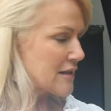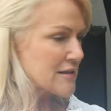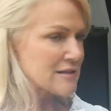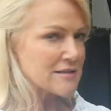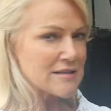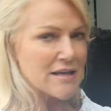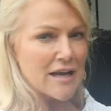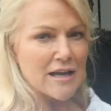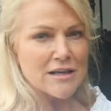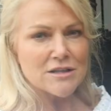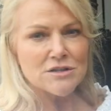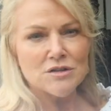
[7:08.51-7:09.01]

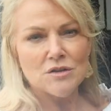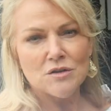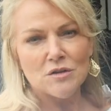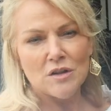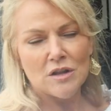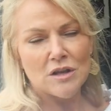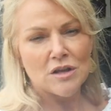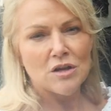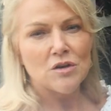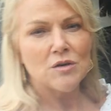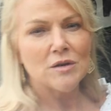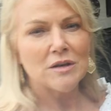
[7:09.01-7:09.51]
inside so
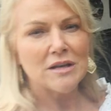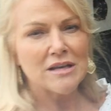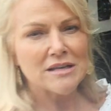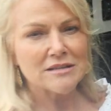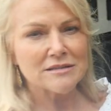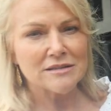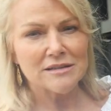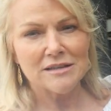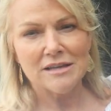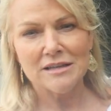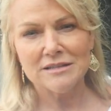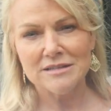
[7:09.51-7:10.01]
that you can
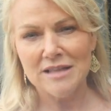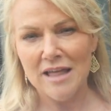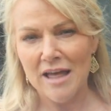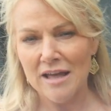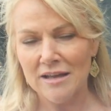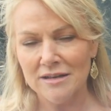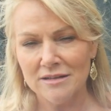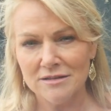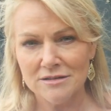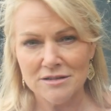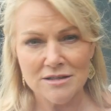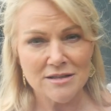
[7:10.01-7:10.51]
easily get
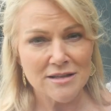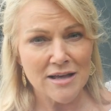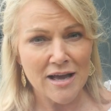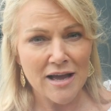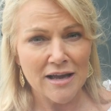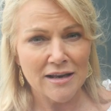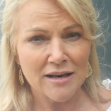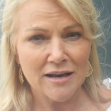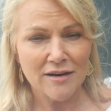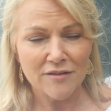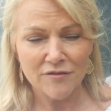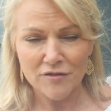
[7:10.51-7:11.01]
that to
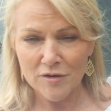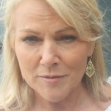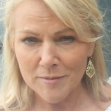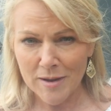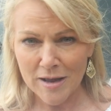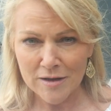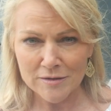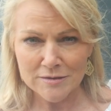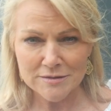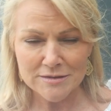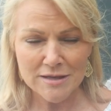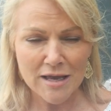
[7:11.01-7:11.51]
that from
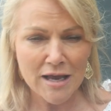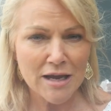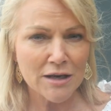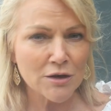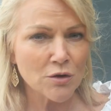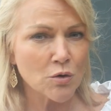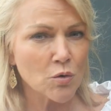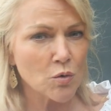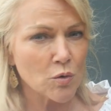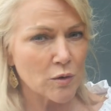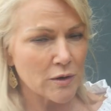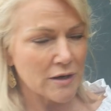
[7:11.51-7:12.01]

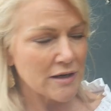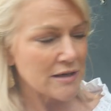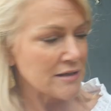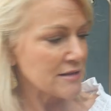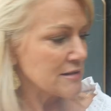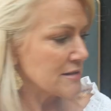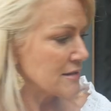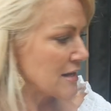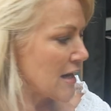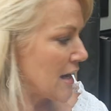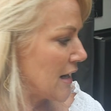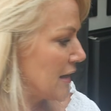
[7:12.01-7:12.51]
outside or
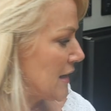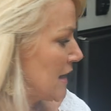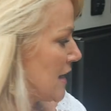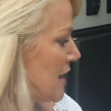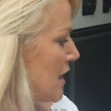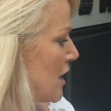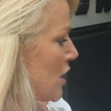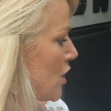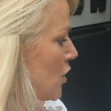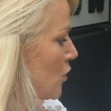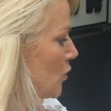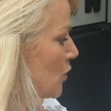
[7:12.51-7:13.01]
inside,
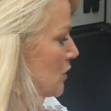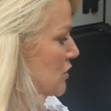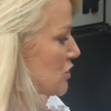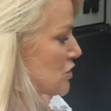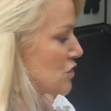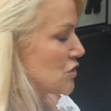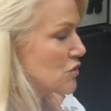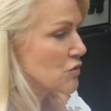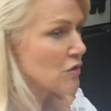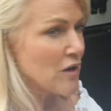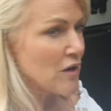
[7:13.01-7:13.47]
which is